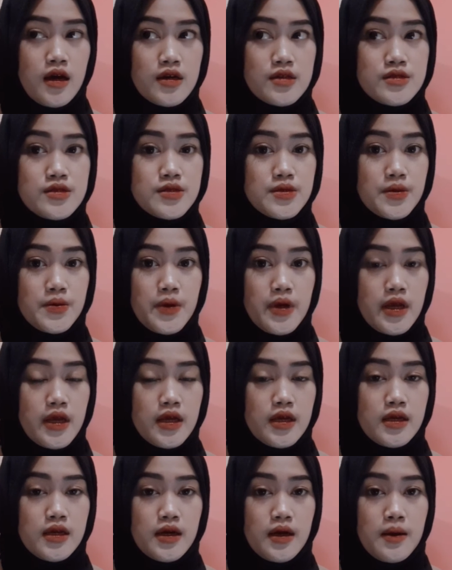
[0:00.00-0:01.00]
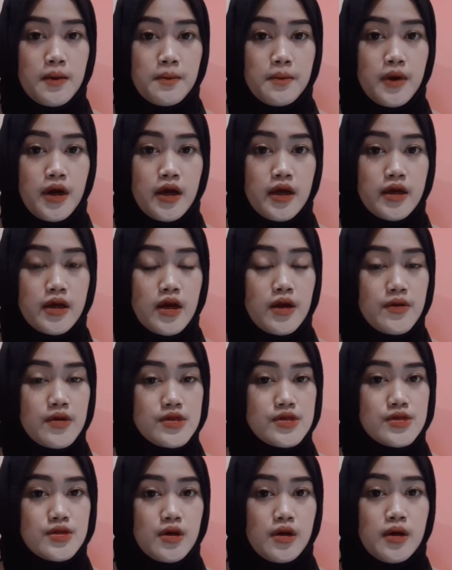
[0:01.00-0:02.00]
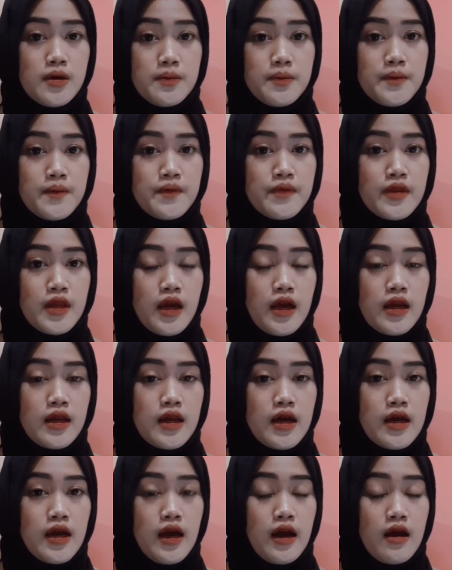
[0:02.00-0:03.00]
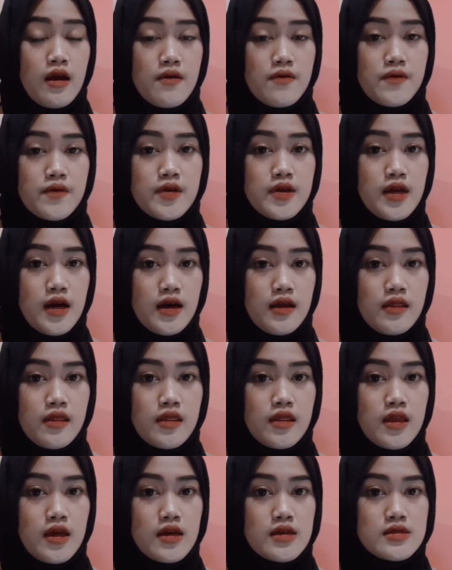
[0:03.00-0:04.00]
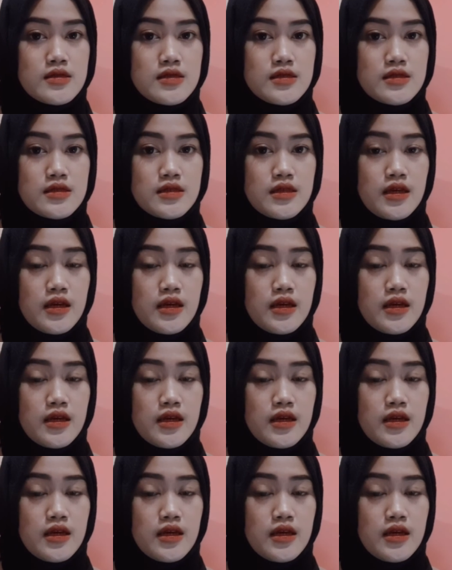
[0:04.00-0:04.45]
during my current job, and I have done this